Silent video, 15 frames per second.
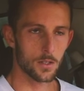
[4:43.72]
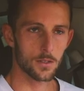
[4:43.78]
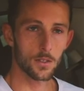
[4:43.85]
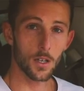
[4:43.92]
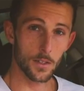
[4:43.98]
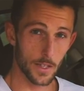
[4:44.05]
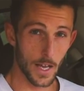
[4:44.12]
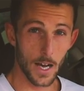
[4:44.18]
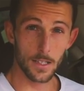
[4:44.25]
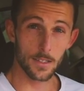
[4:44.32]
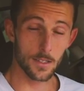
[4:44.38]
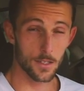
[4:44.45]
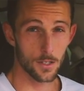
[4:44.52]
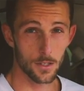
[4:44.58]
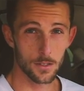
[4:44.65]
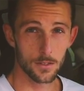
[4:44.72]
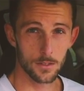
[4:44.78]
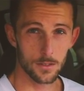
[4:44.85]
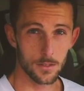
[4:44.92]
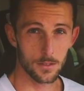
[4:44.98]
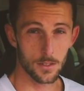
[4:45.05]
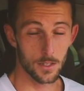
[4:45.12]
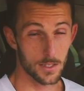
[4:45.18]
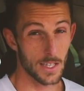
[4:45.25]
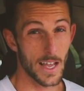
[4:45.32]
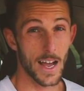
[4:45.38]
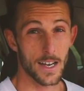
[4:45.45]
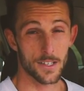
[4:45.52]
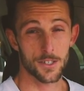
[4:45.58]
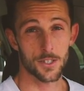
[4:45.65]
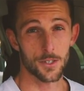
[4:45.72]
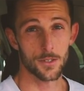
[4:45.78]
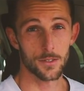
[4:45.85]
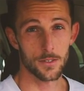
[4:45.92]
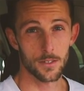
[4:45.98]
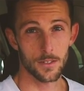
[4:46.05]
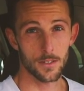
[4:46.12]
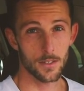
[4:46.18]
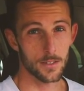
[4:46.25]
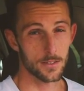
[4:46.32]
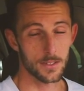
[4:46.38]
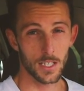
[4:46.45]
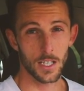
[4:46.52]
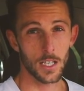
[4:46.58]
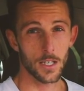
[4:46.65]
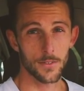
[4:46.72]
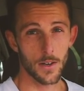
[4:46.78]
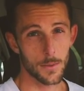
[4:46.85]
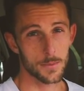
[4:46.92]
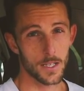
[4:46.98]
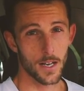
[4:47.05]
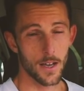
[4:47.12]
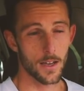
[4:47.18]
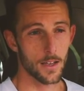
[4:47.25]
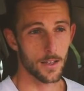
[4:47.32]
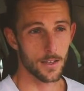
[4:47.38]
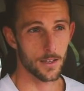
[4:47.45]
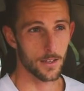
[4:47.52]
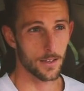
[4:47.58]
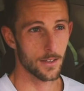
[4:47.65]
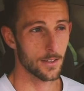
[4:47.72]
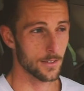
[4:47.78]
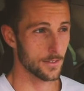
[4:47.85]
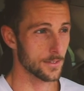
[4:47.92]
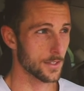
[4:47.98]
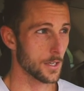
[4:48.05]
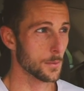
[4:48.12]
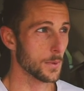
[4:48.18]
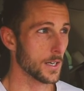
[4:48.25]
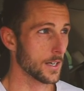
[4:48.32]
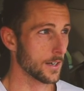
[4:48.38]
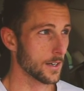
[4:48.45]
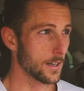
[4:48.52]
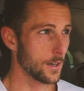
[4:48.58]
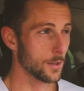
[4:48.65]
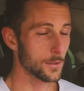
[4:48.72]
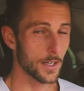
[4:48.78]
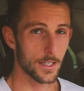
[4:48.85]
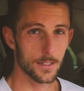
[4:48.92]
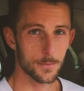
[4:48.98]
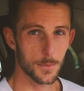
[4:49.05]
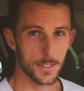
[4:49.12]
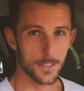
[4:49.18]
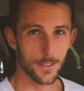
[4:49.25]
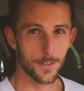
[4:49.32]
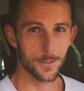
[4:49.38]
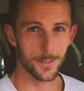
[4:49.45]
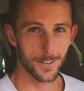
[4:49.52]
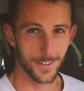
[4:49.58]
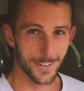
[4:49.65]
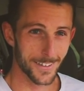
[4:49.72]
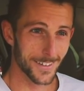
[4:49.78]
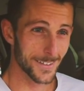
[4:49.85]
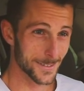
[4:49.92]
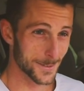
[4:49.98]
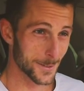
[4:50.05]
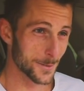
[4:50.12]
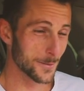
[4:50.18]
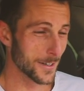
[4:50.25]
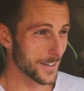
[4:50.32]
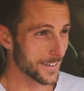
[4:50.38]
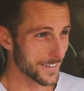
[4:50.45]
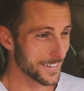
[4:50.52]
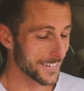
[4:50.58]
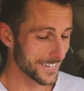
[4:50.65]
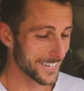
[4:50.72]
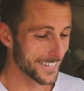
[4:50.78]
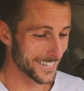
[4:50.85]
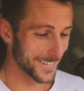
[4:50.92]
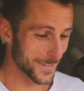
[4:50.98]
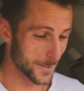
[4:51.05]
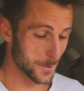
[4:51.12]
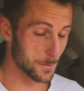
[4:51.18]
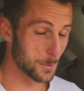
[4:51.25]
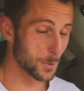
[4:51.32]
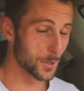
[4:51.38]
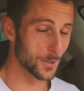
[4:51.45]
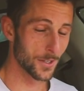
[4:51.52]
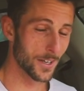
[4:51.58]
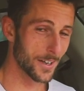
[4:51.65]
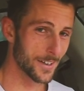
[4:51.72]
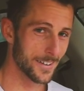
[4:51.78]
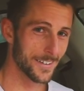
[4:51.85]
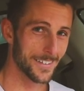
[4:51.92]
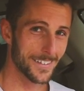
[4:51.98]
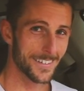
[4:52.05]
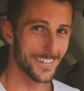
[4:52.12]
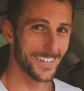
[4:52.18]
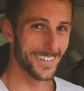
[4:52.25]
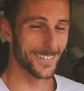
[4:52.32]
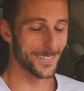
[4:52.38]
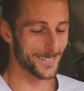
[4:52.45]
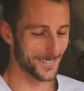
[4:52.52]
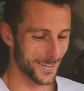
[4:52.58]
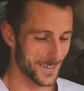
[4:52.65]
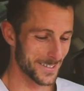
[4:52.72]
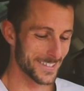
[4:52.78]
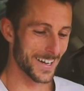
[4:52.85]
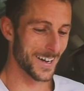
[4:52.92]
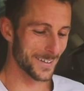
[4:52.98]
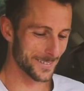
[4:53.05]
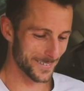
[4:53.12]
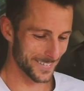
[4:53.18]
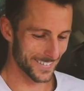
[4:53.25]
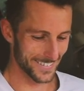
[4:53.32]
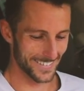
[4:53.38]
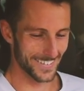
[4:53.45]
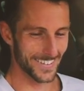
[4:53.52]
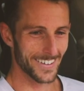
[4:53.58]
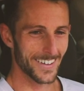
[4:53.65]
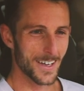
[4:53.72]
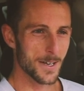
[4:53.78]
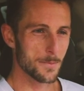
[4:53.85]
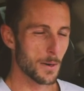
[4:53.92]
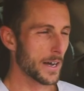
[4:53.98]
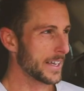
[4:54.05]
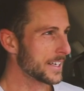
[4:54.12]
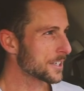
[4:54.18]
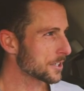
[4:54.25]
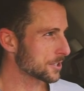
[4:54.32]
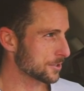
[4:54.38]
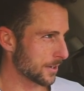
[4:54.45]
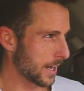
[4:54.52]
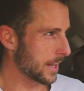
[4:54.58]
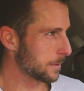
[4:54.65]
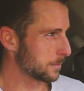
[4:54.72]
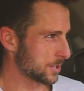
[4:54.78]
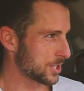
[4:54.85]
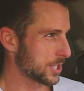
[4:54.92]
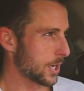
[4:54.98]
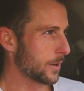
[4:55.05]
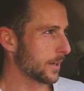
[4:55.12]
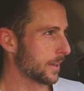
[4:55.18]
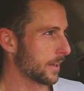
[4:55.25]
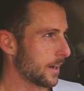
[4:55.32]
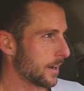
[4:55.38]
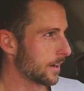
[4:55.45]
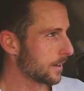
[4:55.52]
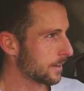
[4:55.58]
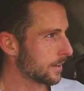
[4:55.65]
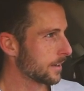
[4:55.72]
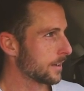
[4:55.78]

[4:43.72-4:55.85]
It's not the altitude, it's the attitude. Yeah, Didn't give up today. Damn. It was a good one. I'm gonna hold that to myself. It was a good run. It was brutal though. Very tough. My inner Australian was showing though.